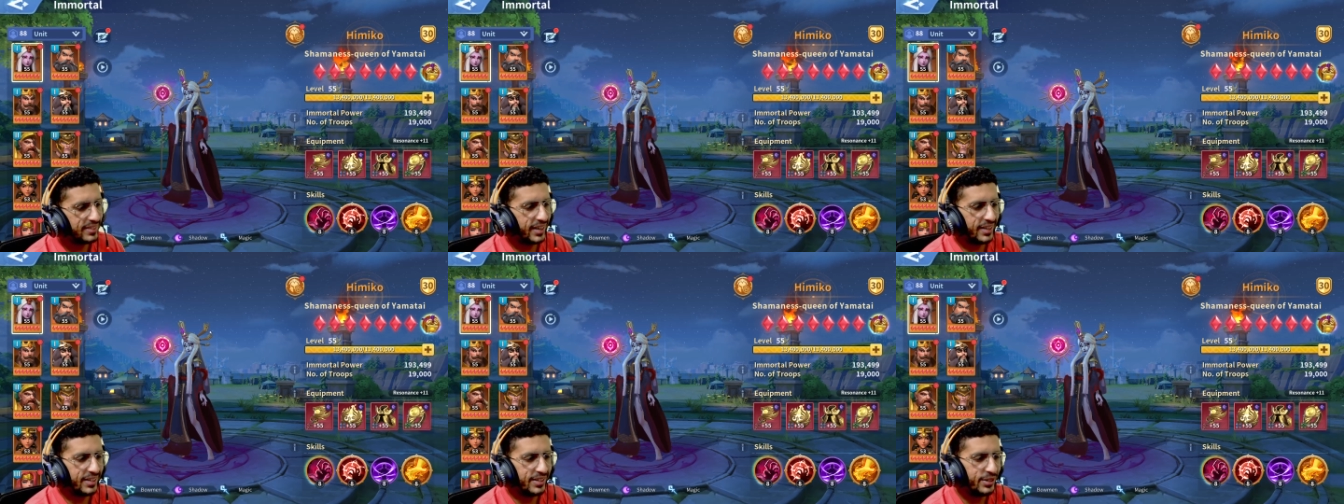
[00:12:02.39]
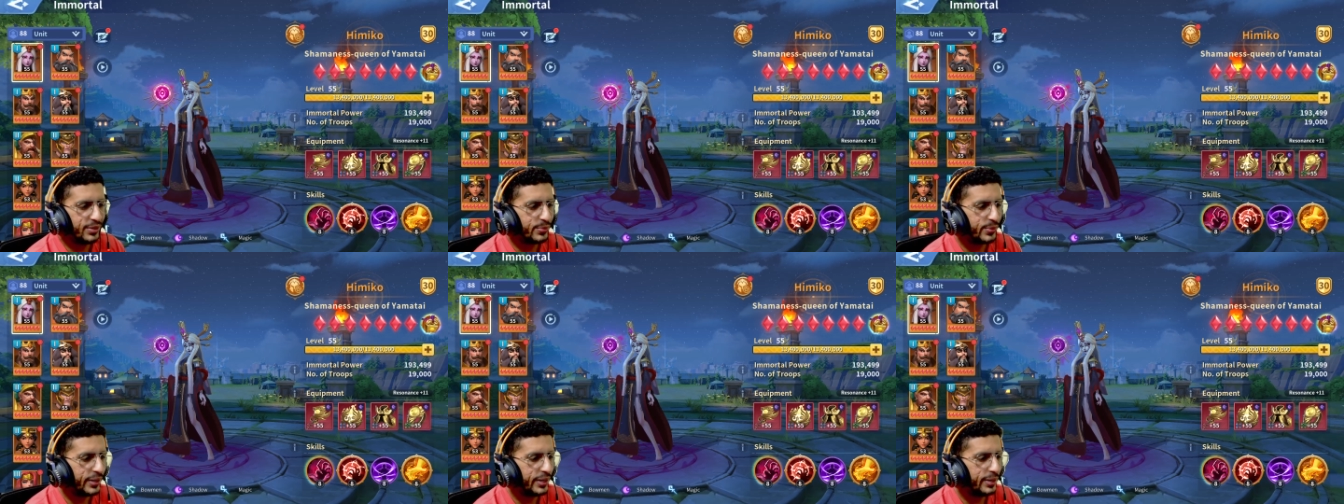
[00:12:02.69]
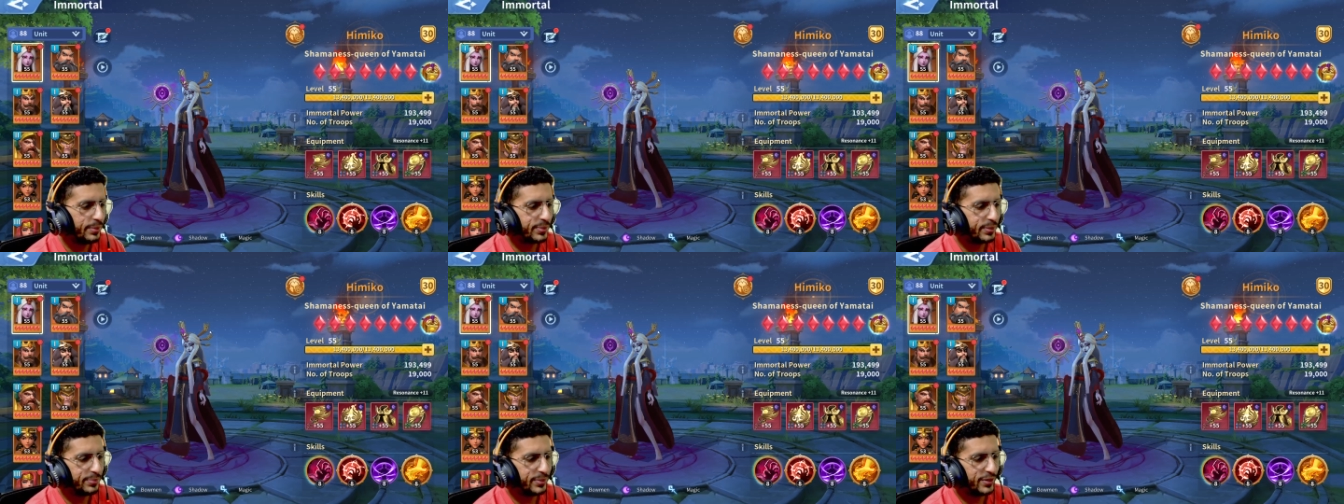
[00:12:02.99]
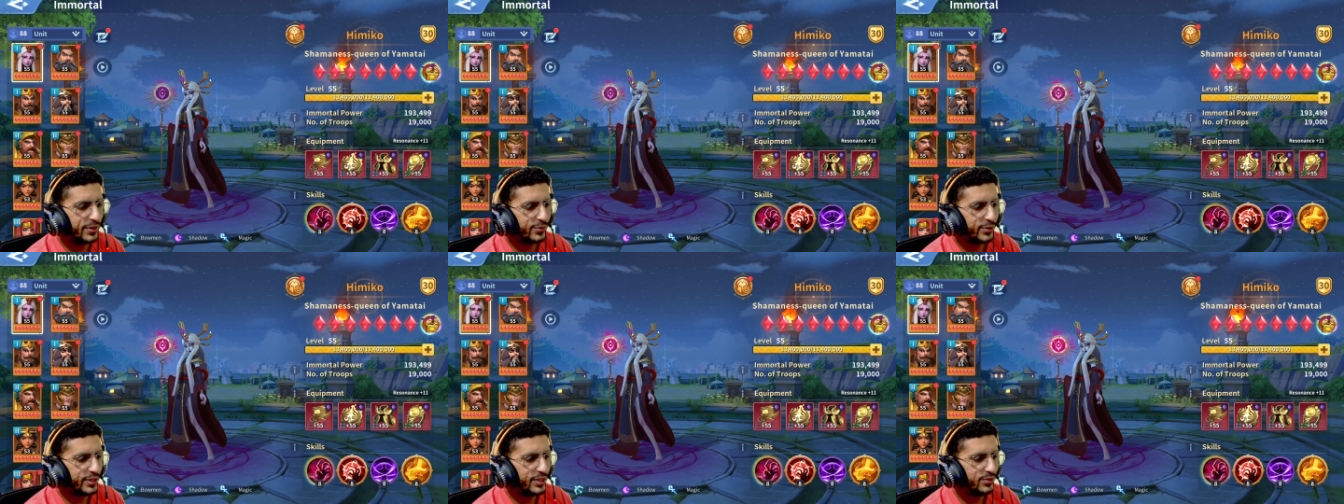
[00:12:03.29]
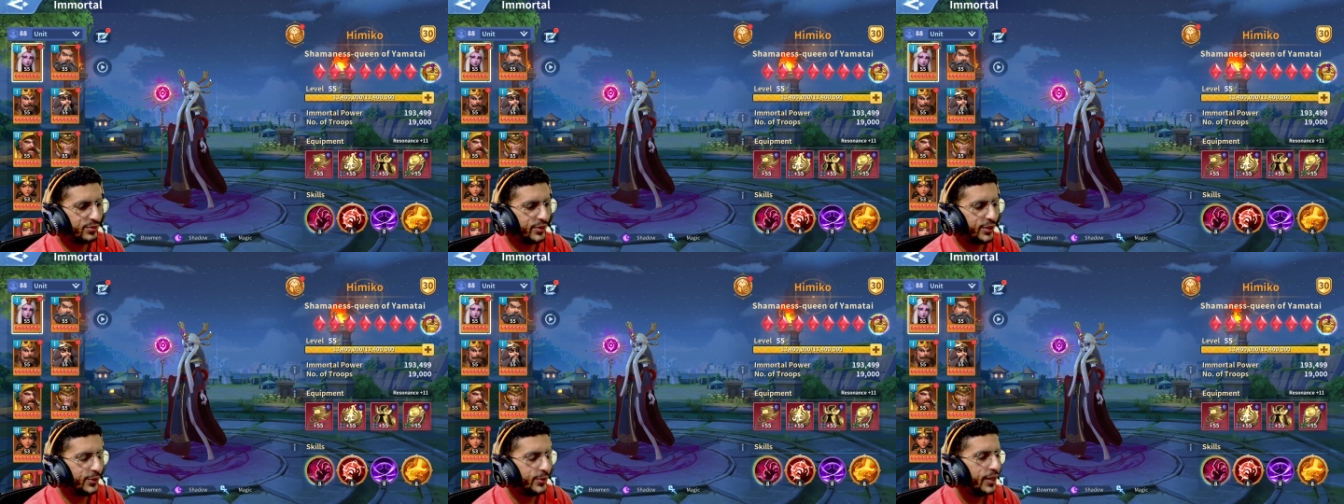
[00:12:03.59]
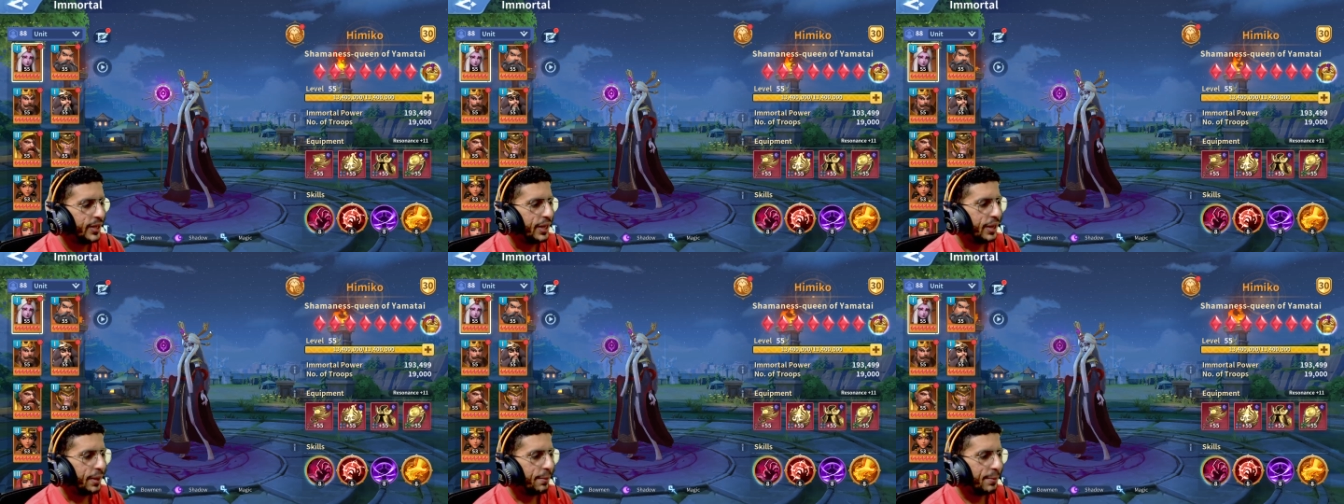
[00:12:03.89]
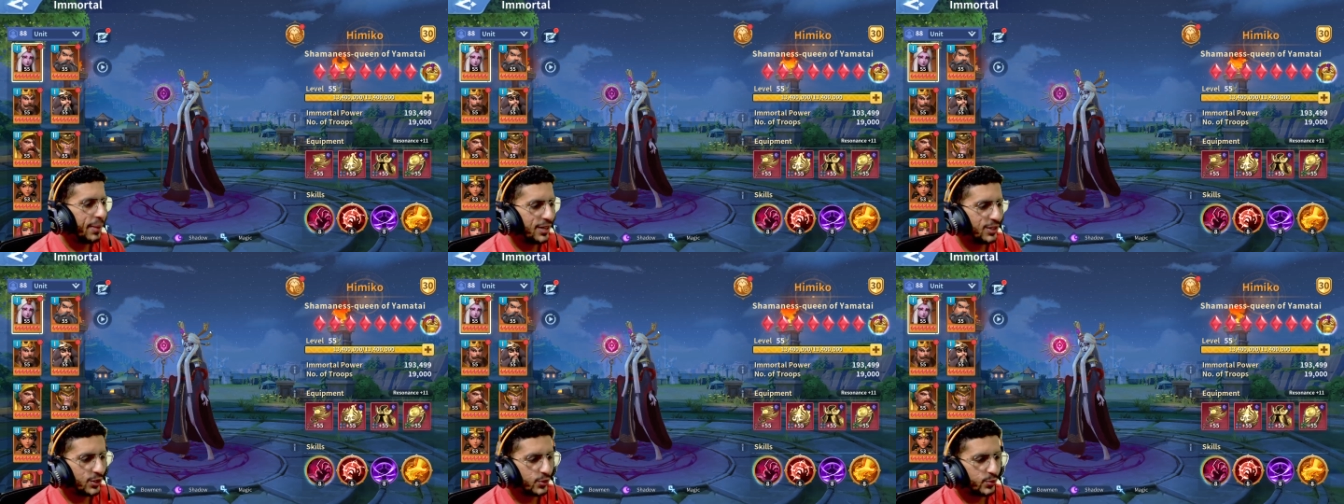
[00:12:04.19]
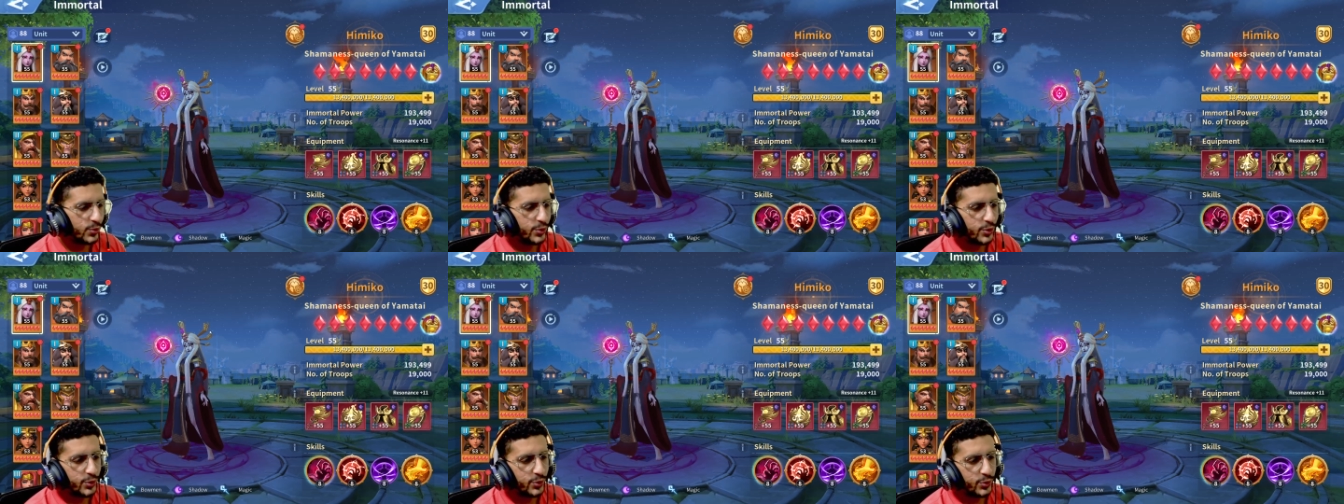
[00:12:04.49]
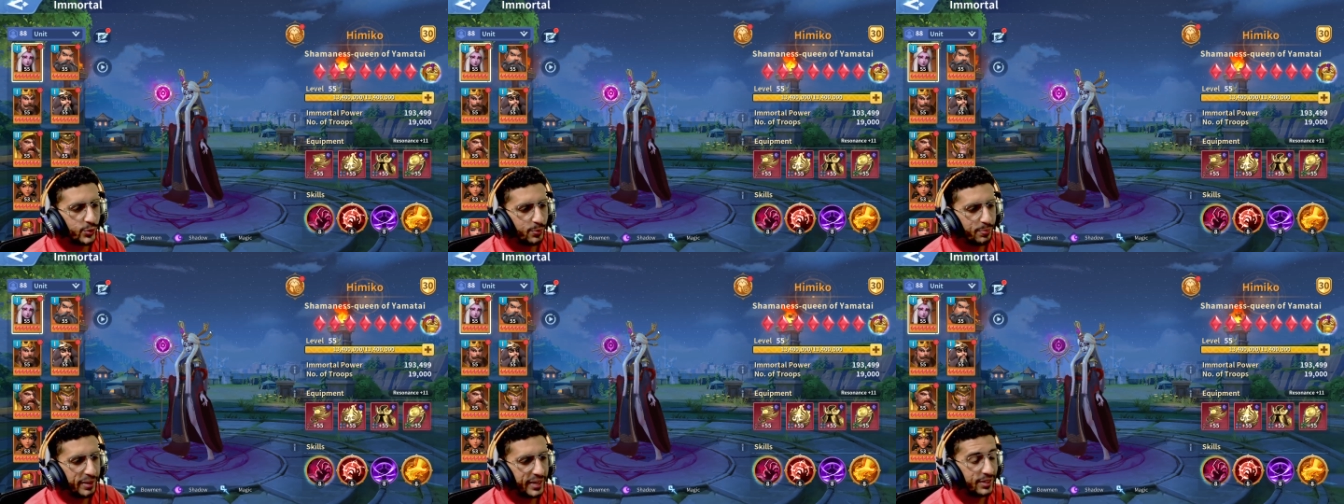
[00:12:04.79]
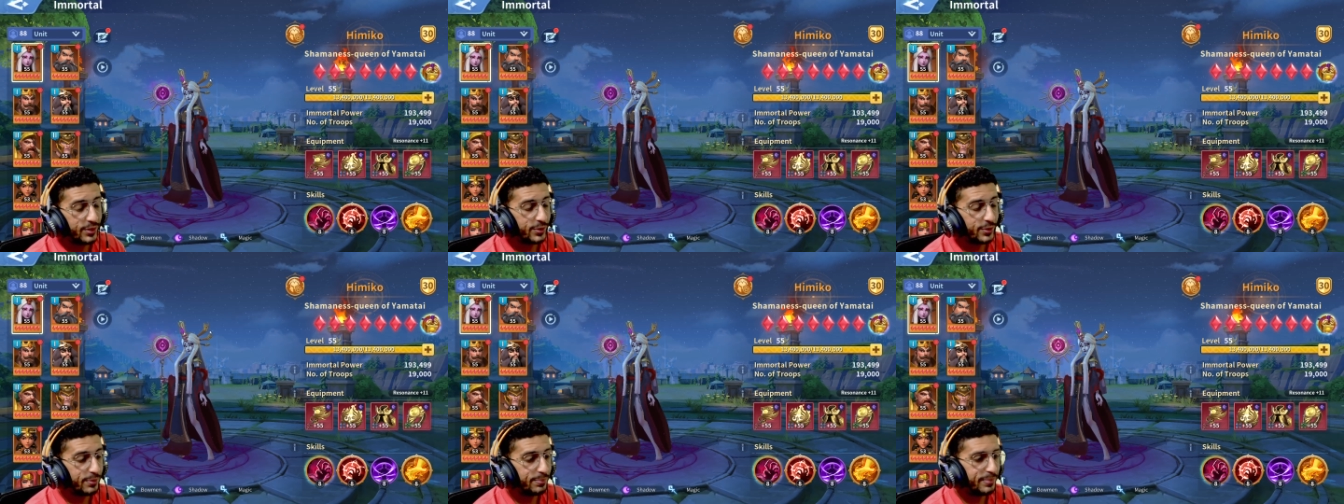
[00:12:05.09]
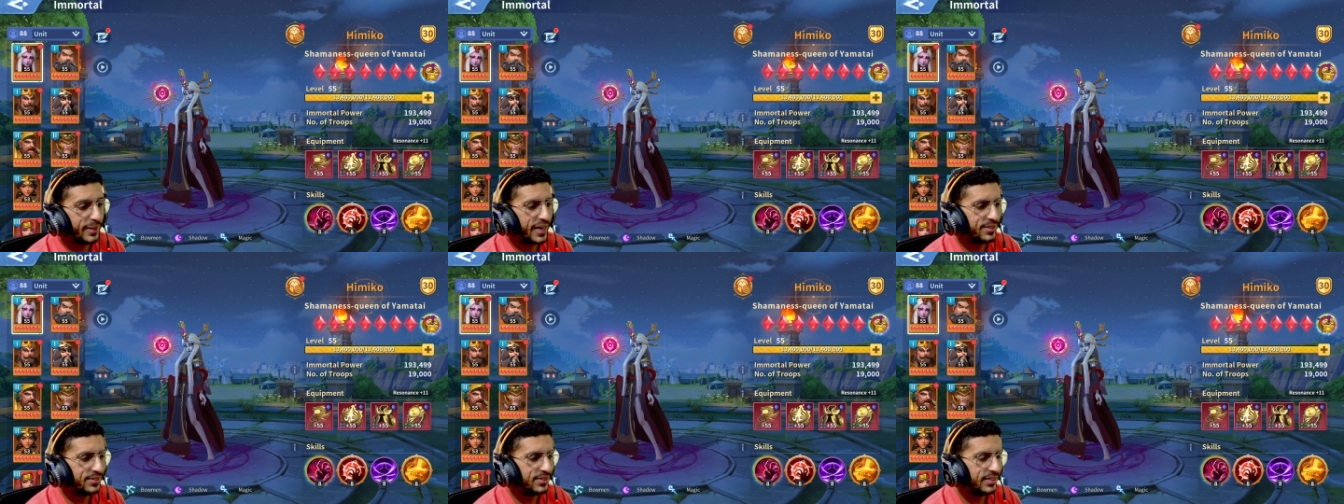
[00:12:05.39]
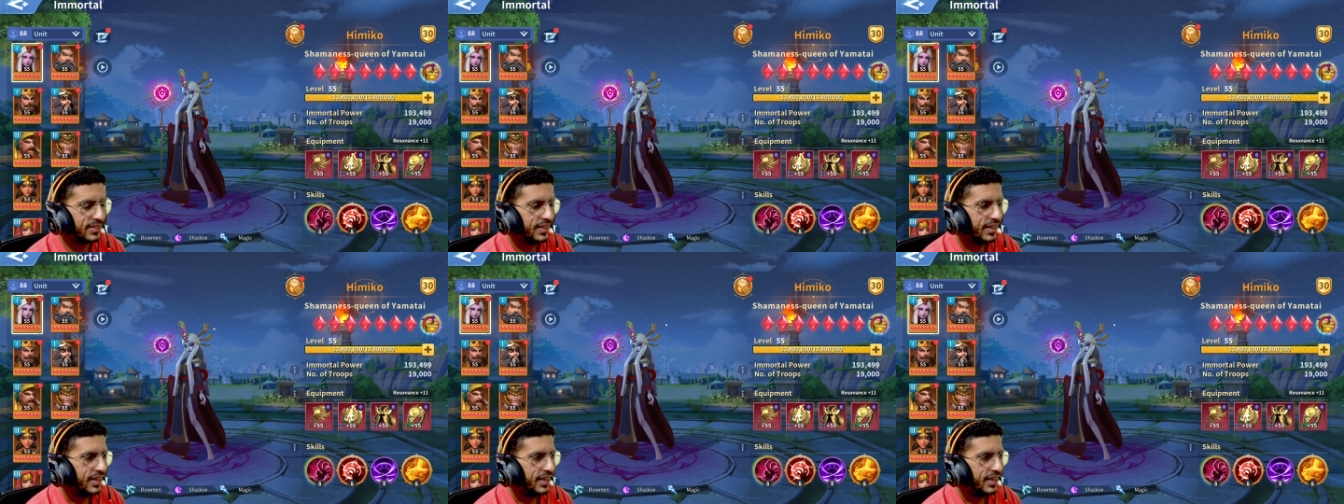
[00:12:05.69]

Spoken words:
I didn't really prepare for this video, but I just wanted to make the comparison